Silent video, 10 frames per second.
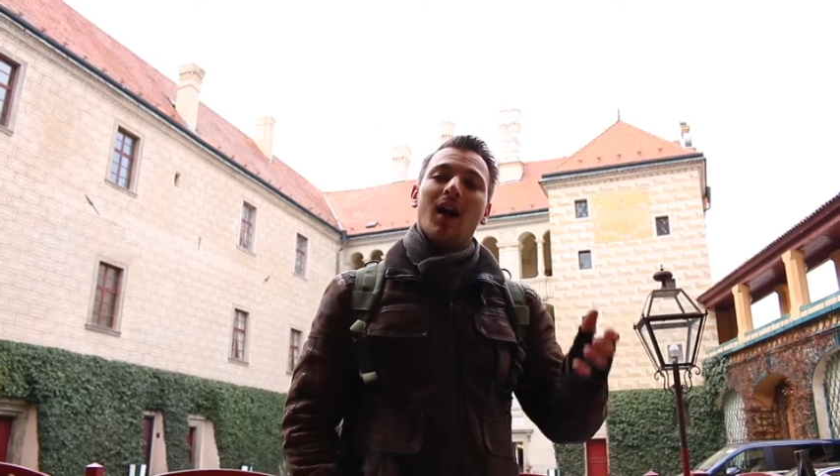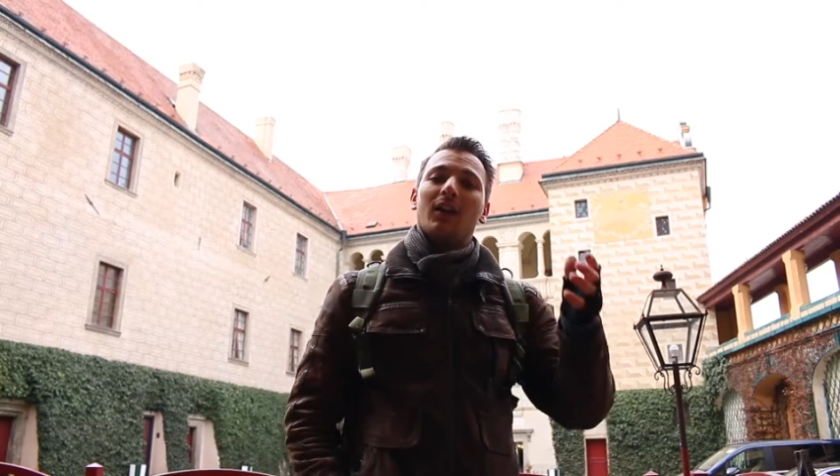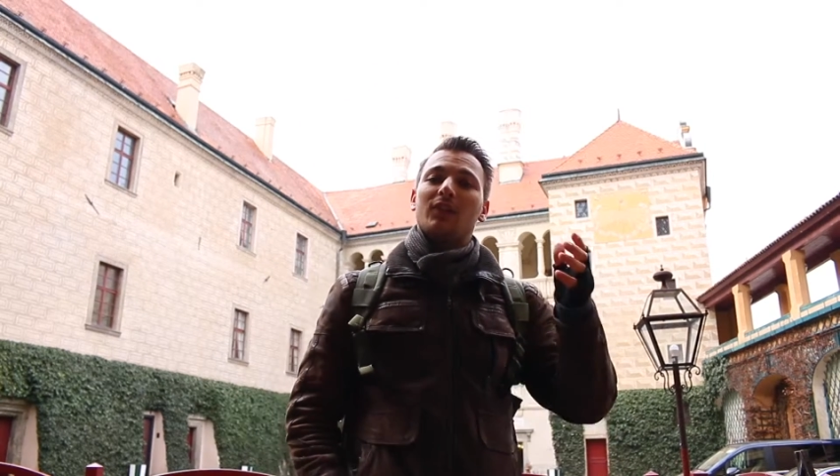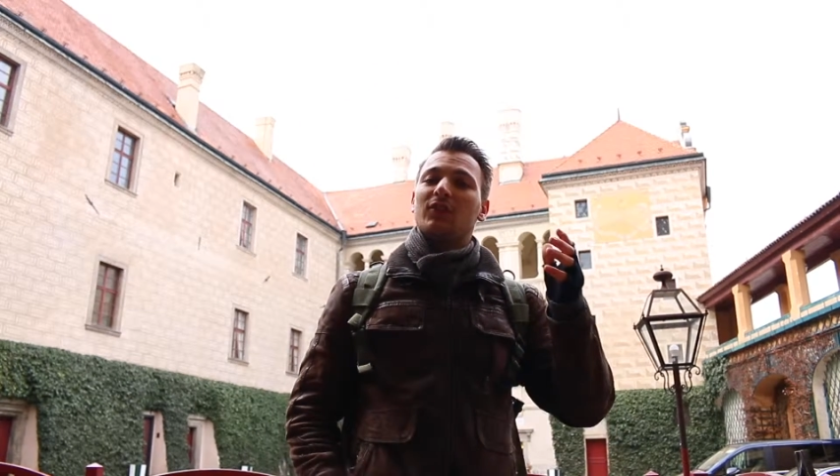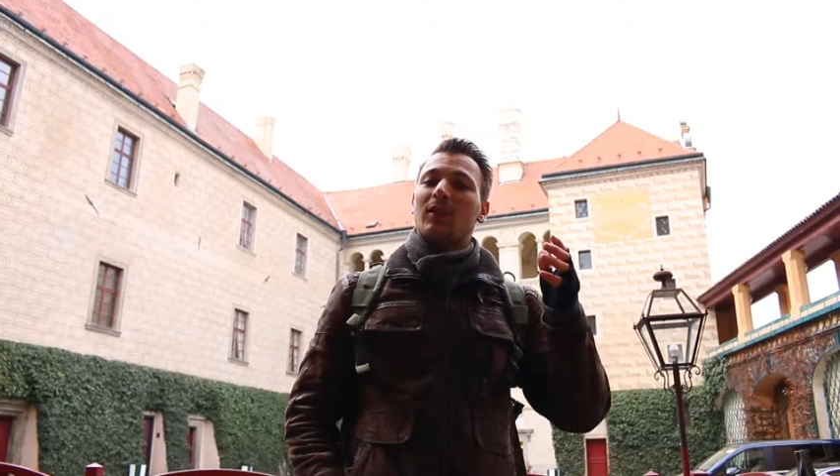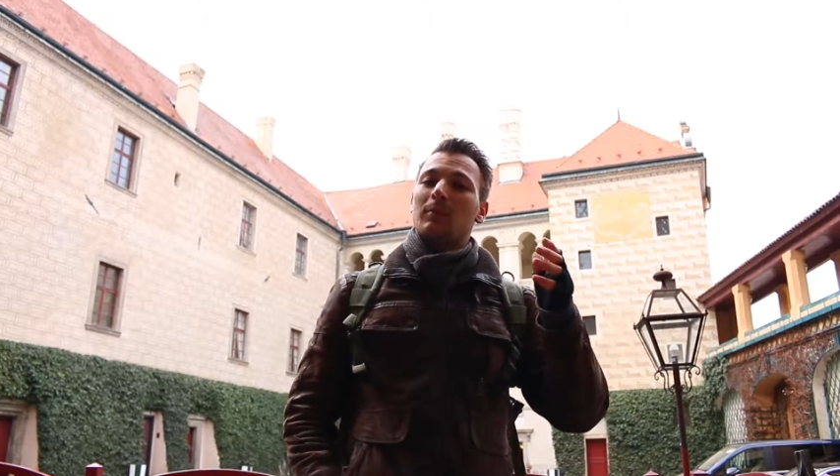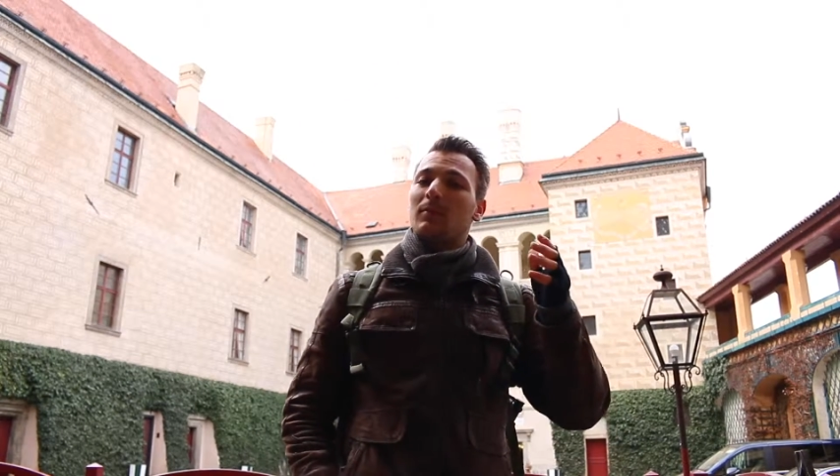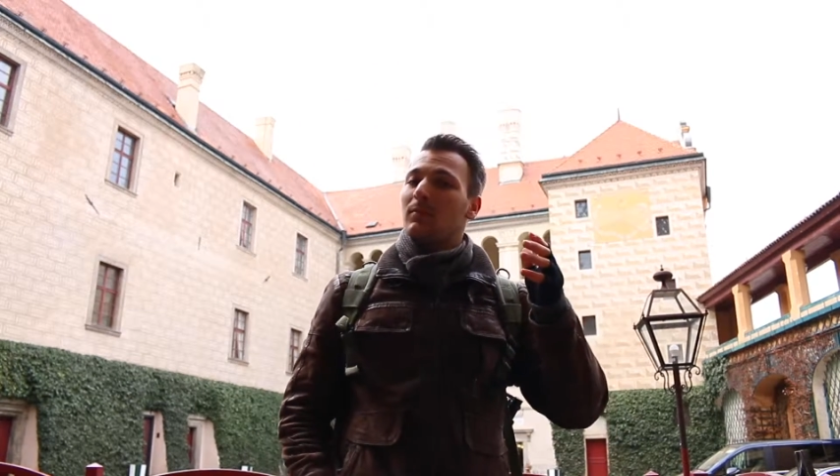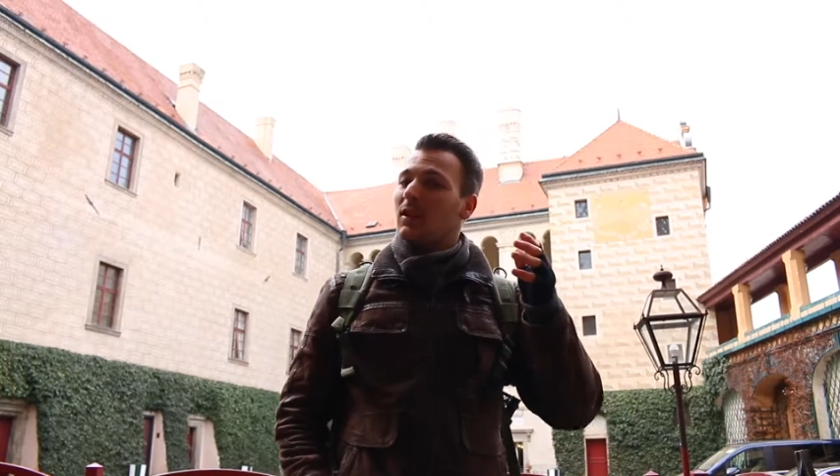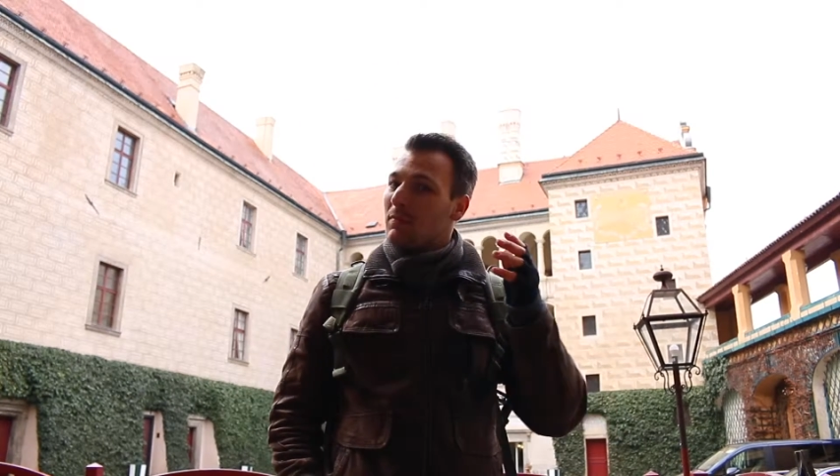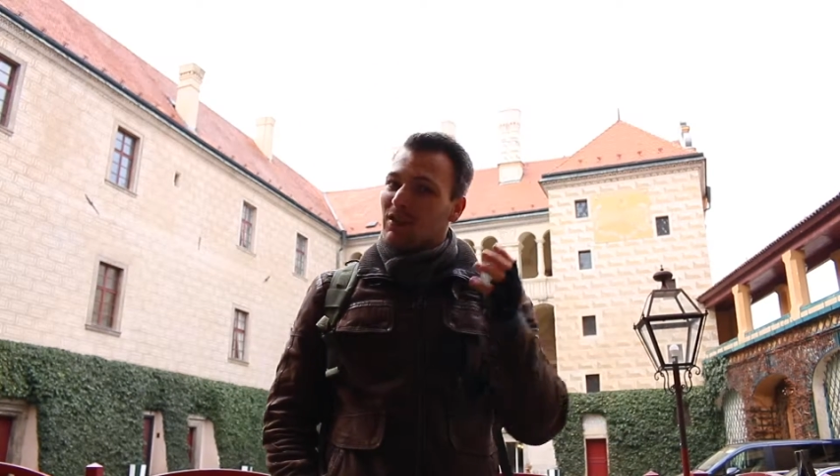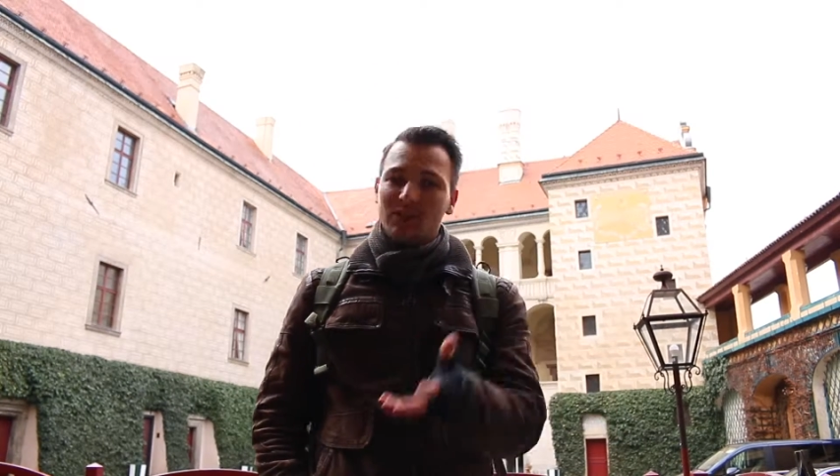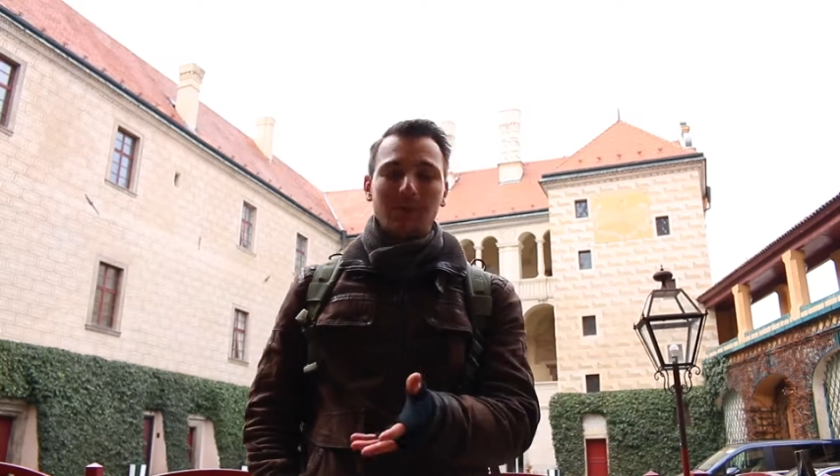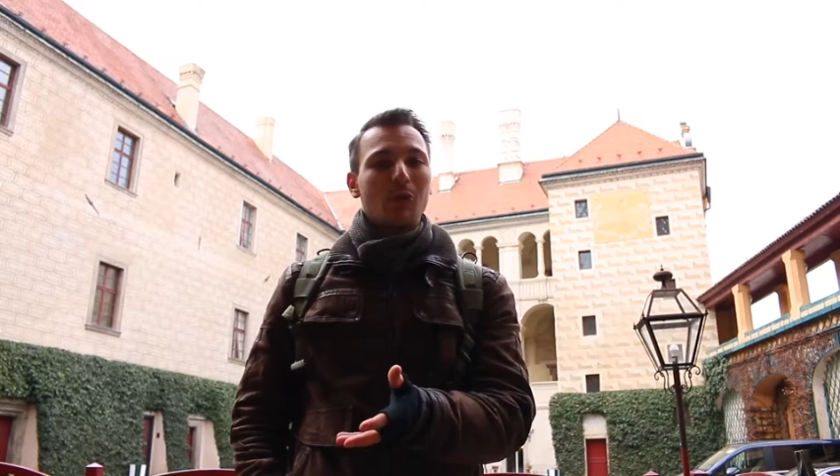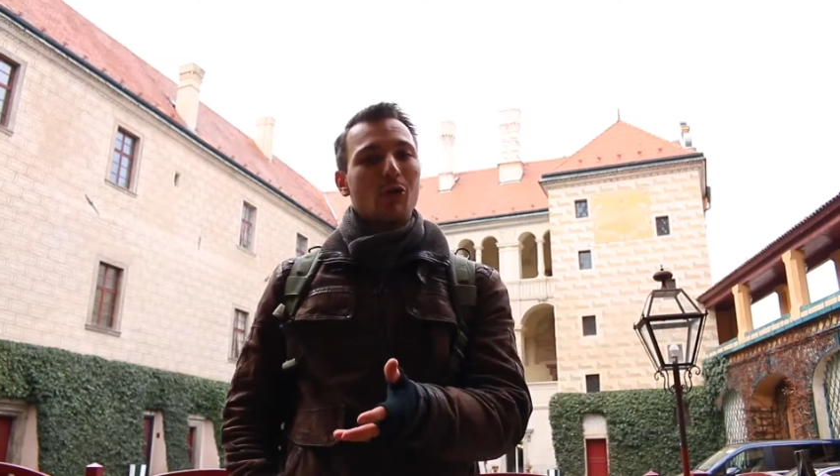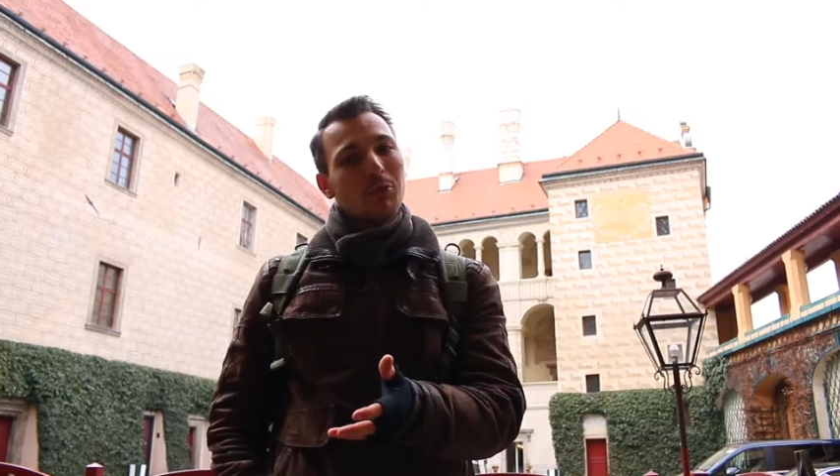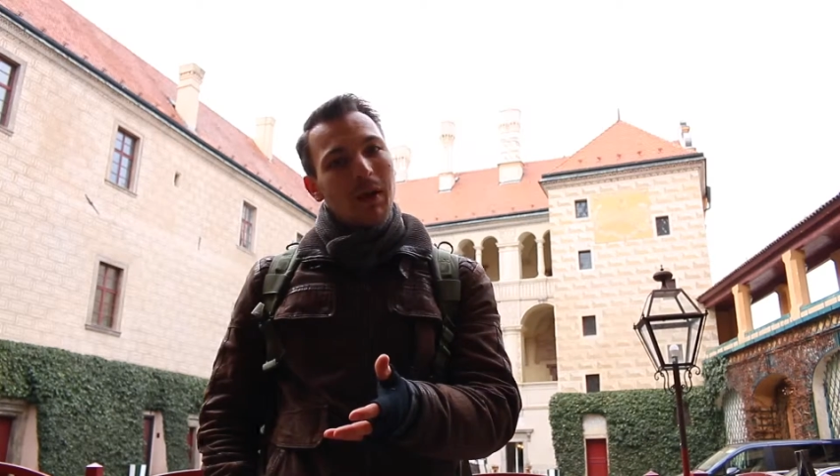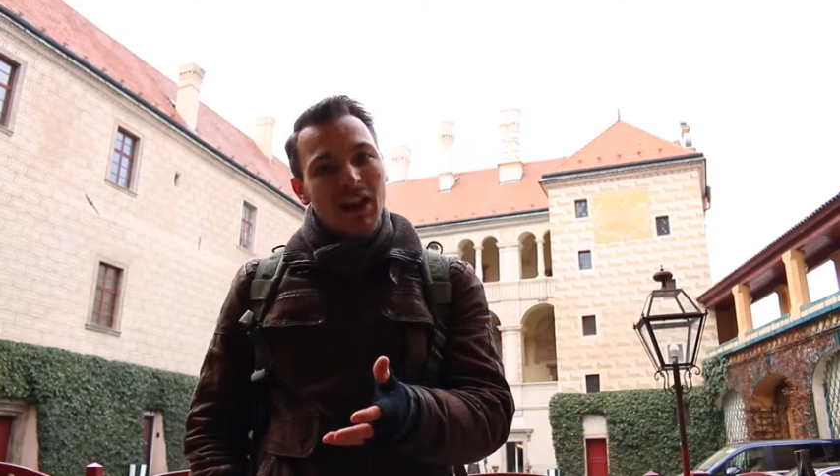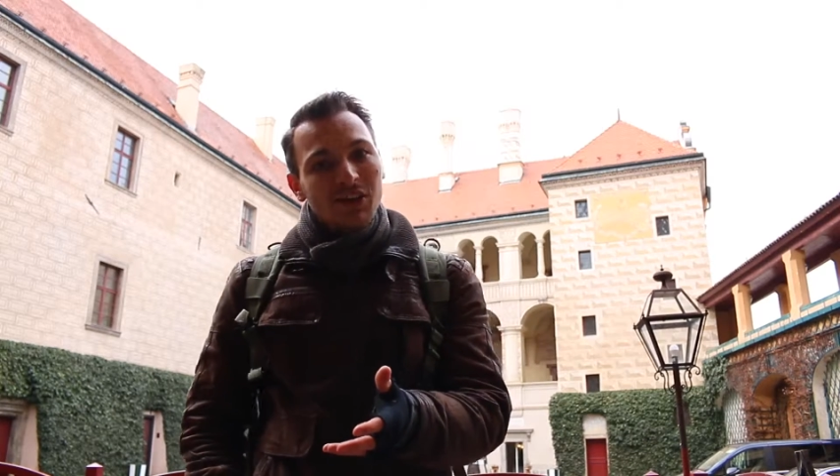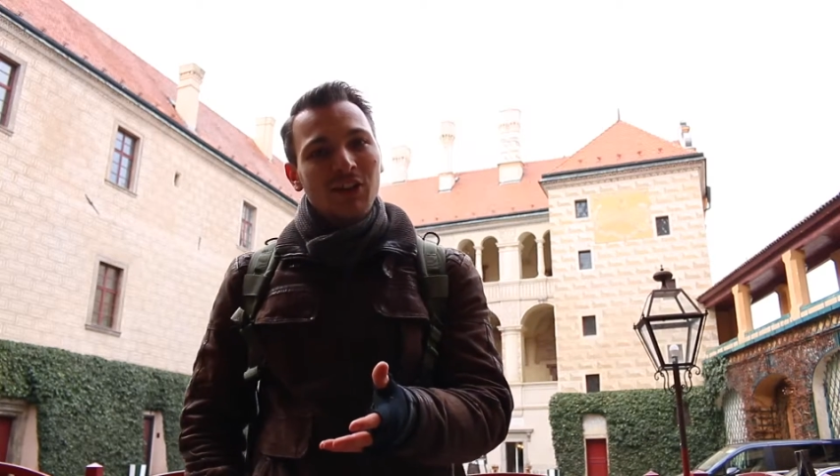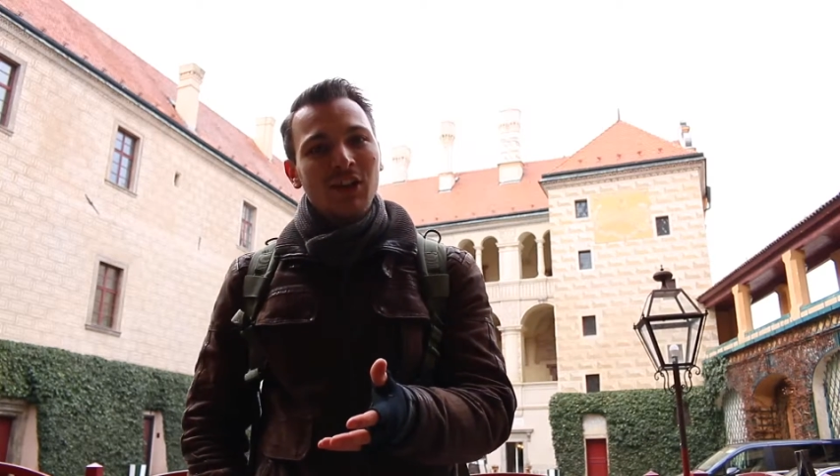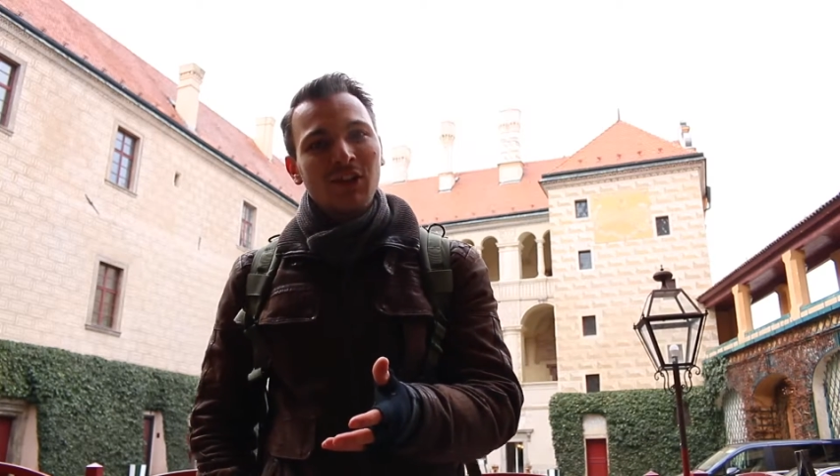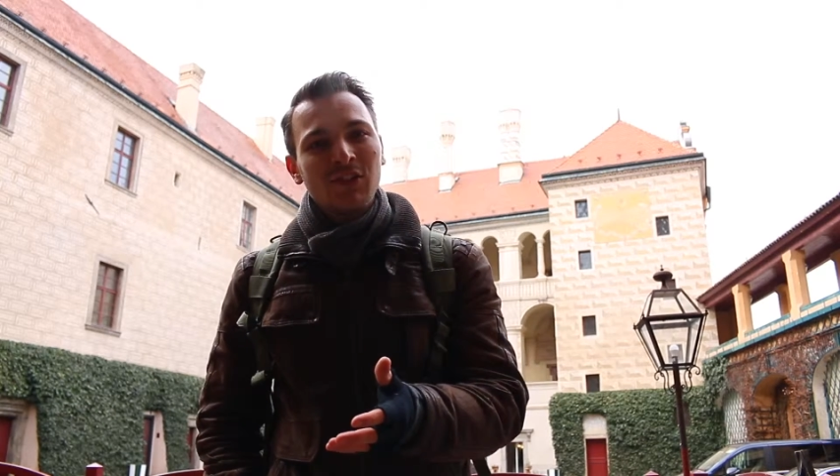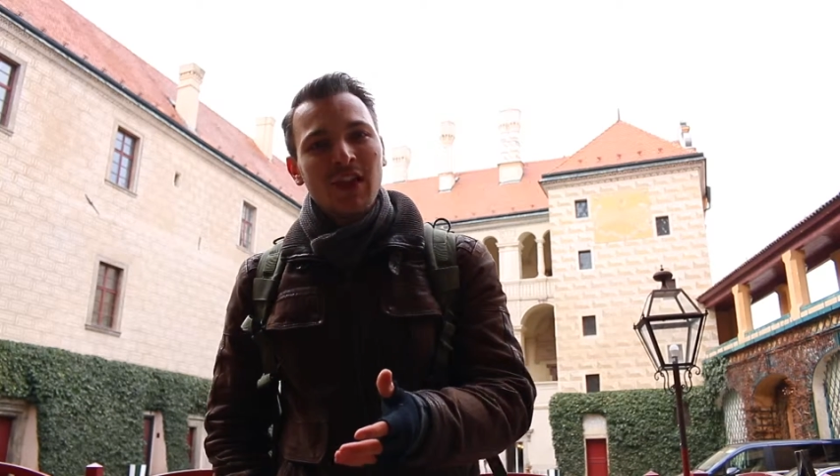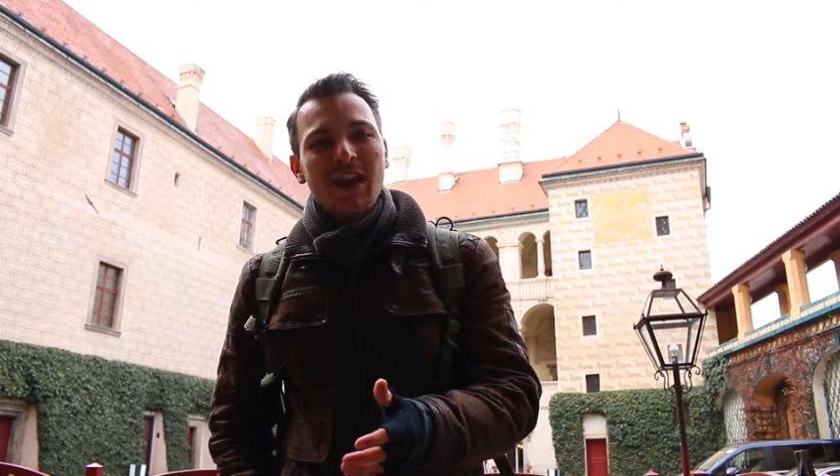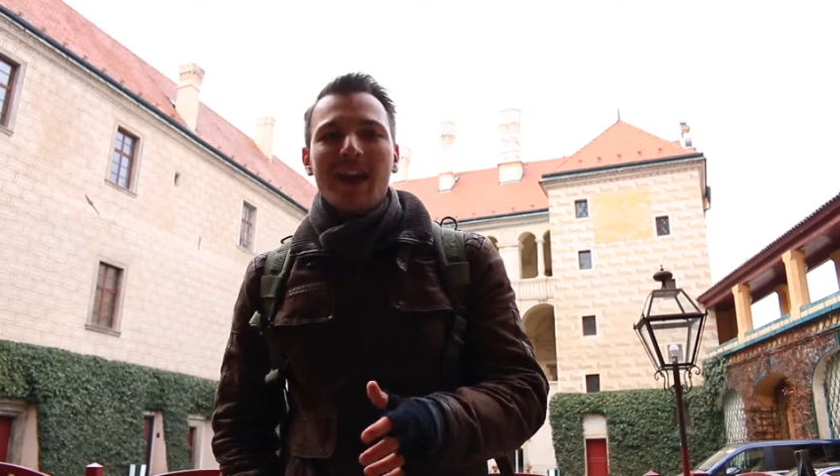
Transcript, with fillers: uh, some amazing Baroque paintings,